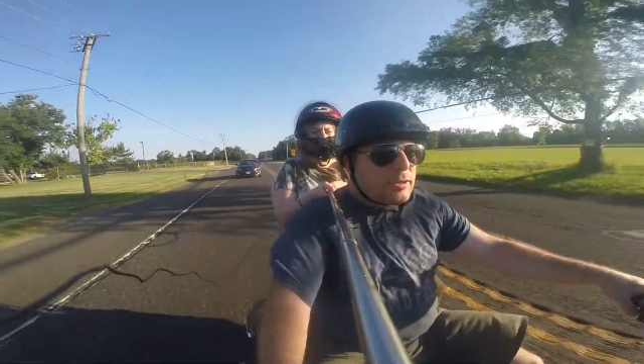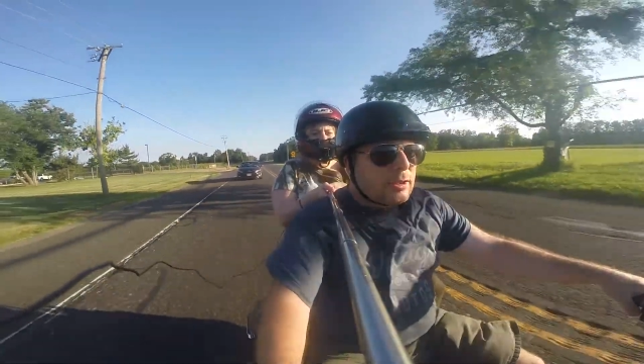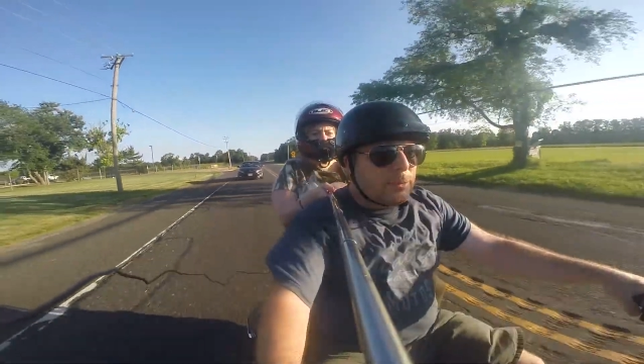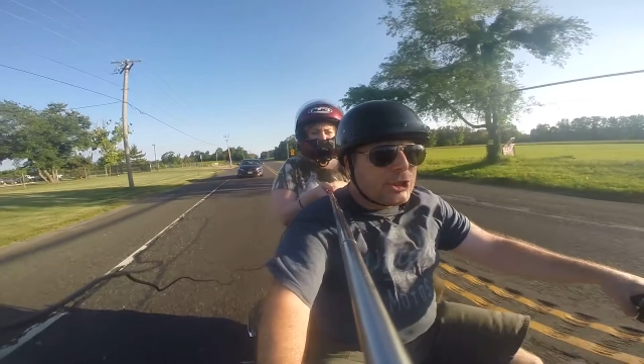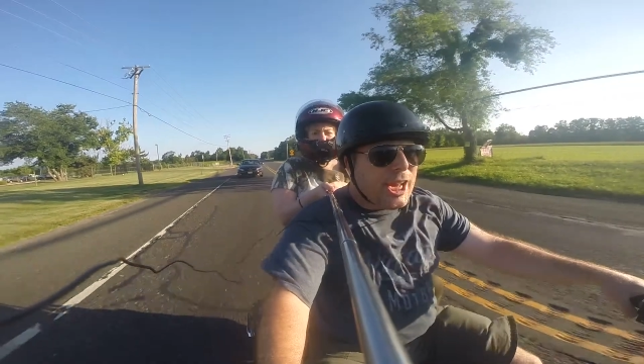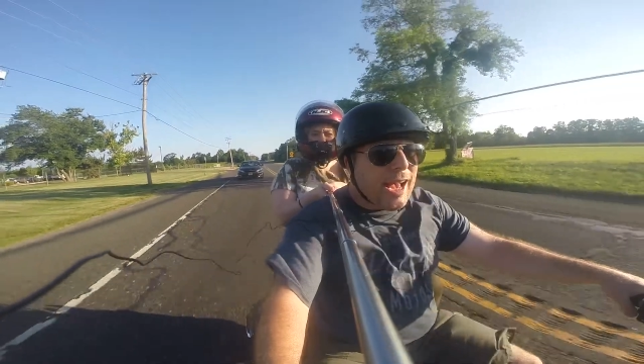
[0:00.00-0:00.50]

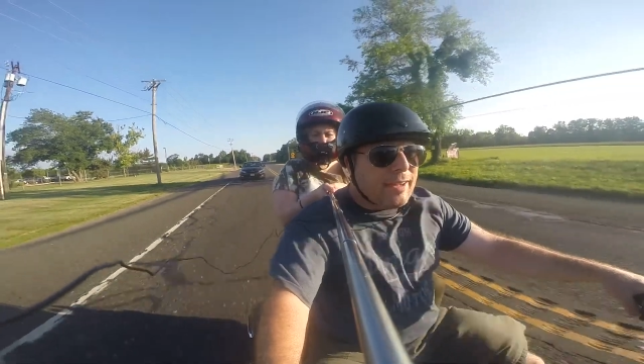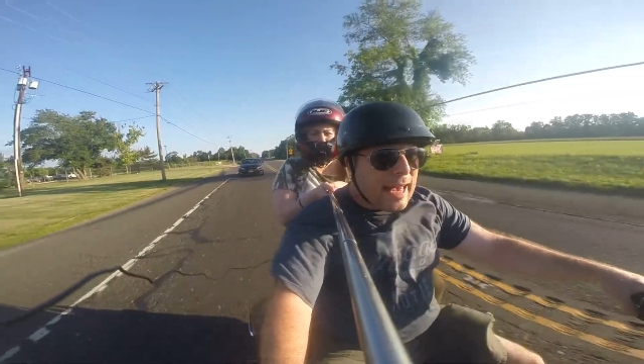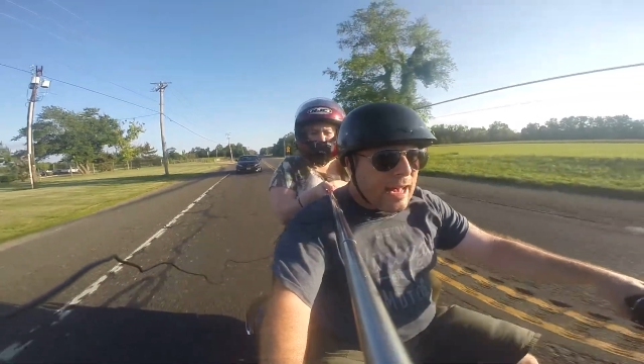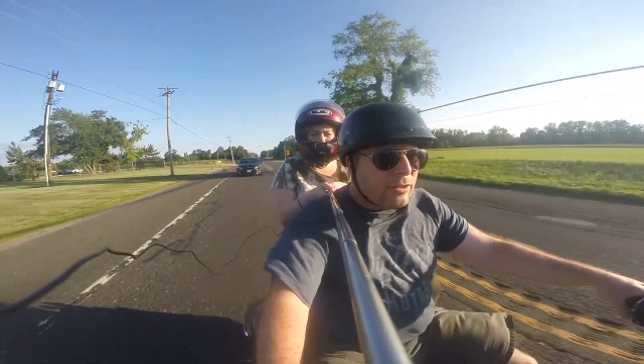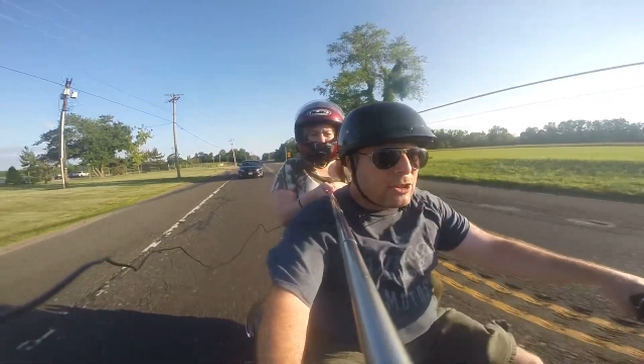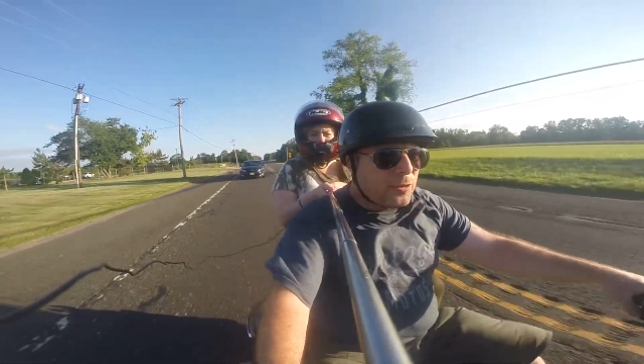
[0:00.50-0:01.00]
some shout
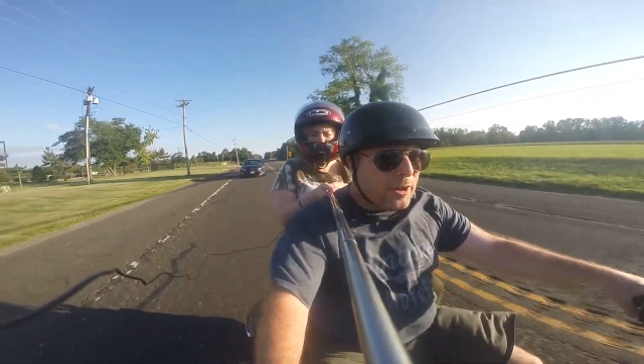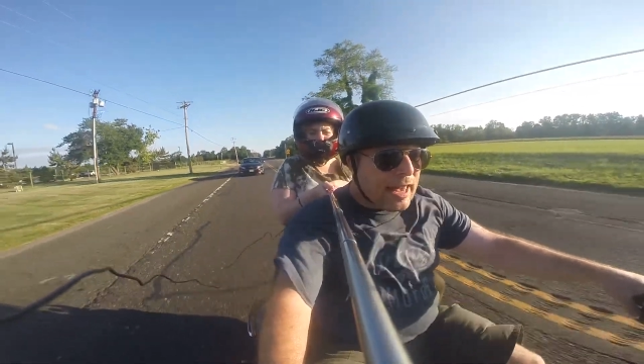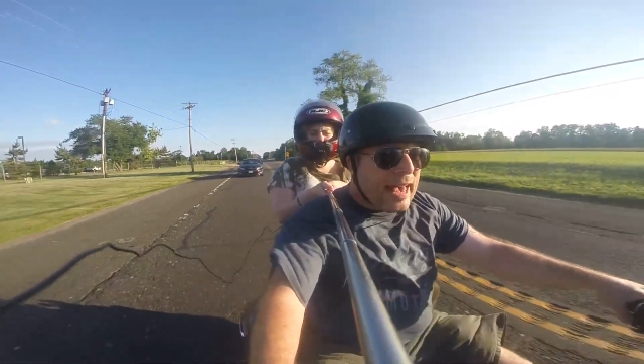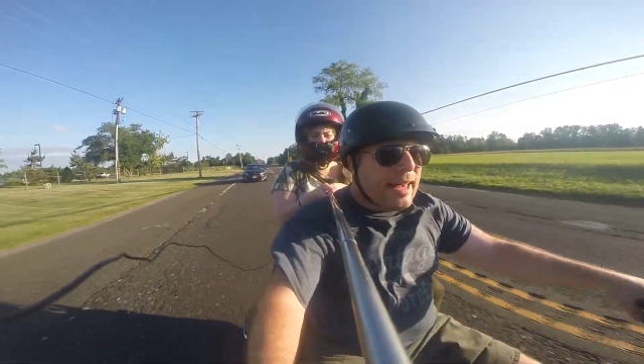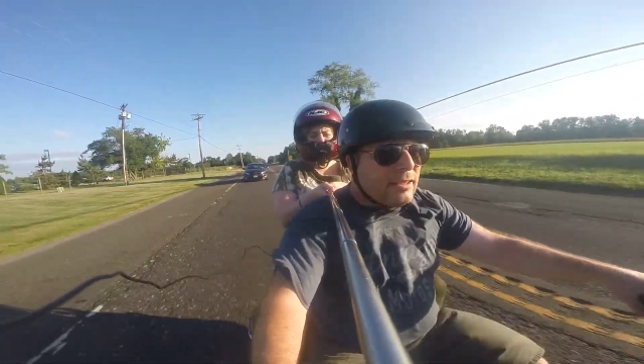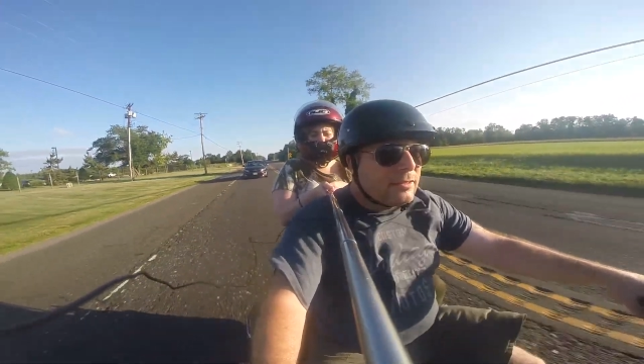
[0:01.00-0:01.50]
outs for
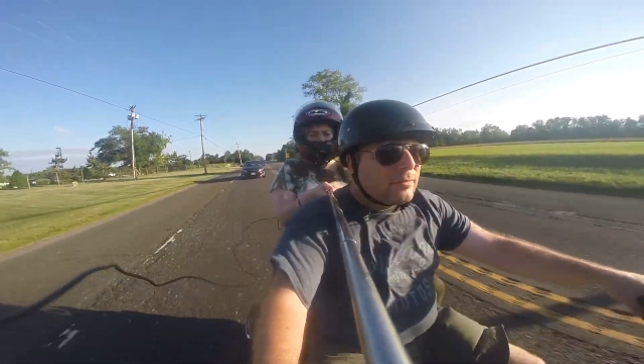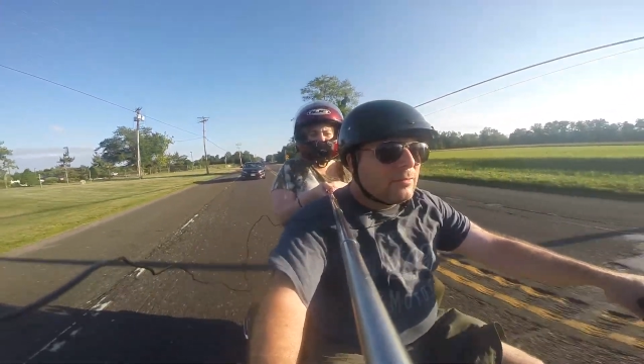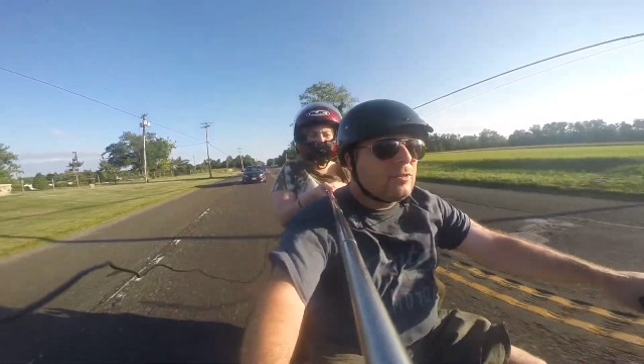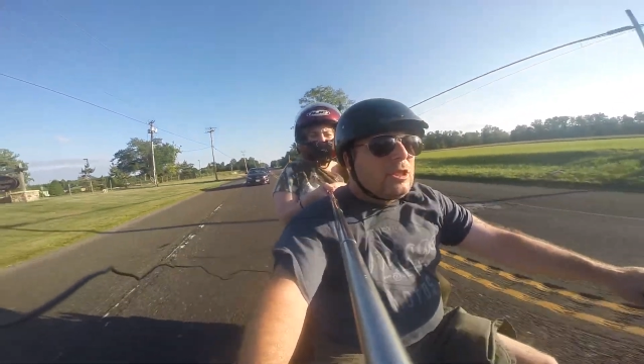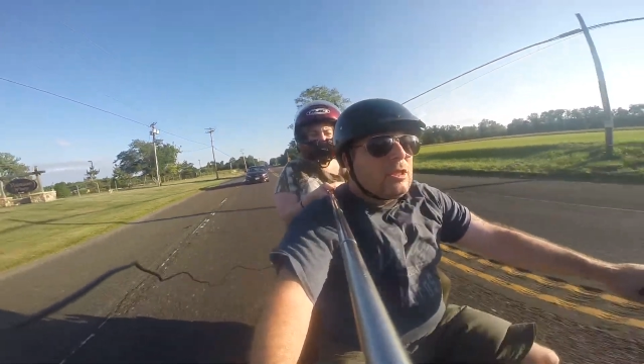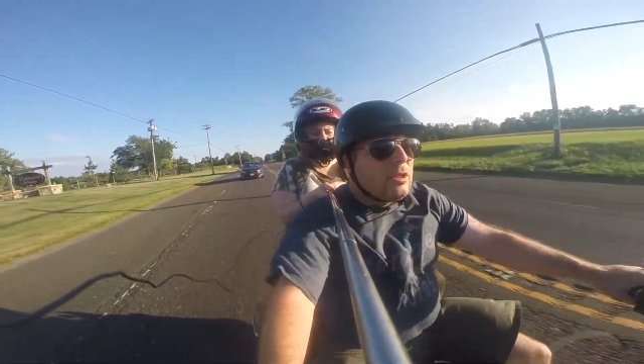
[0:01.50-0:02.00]
that,
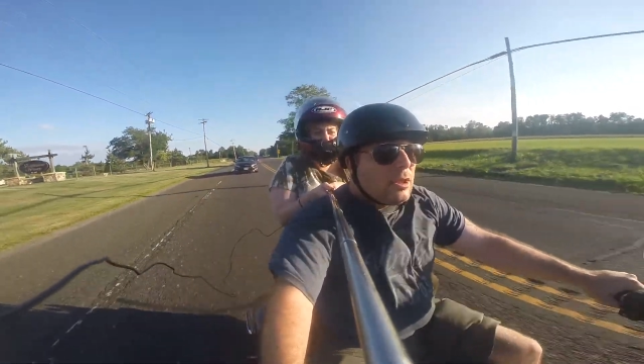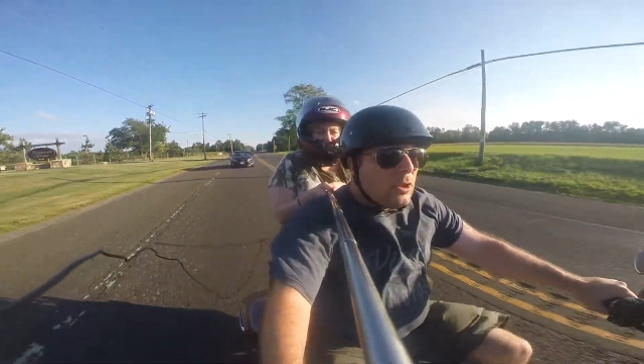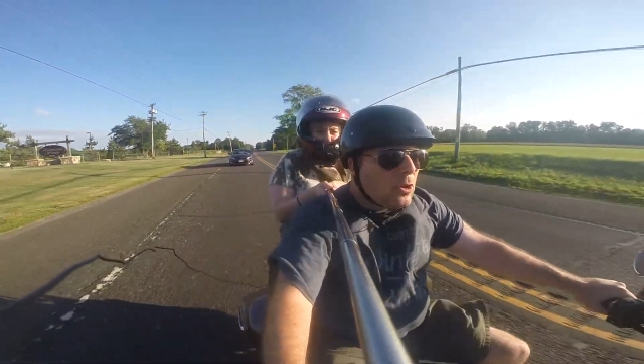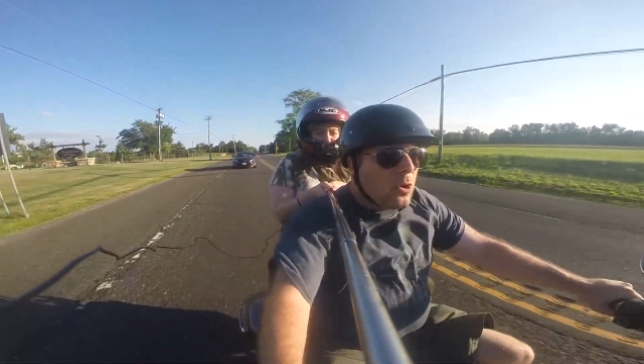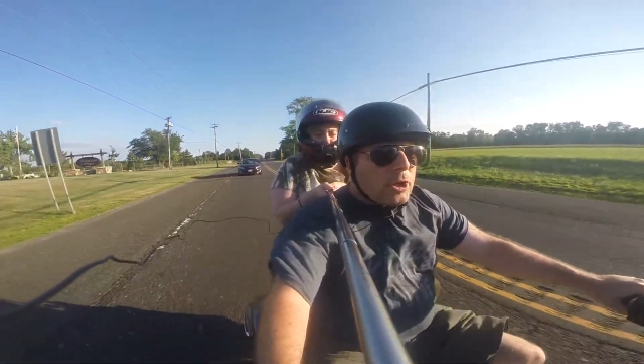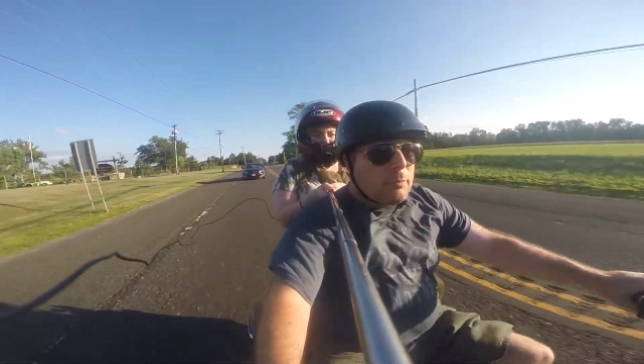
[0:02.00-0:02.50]

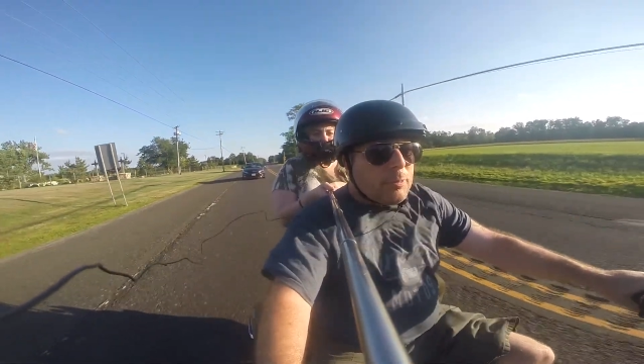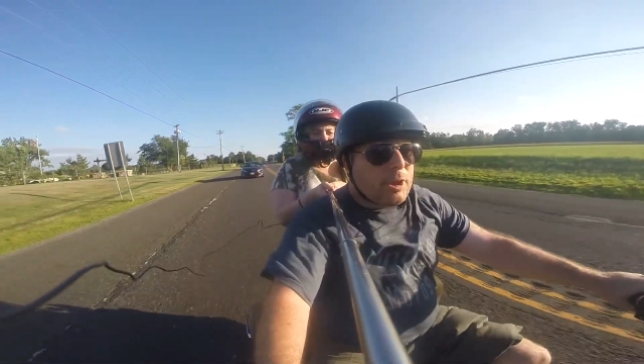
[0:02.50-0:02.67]
or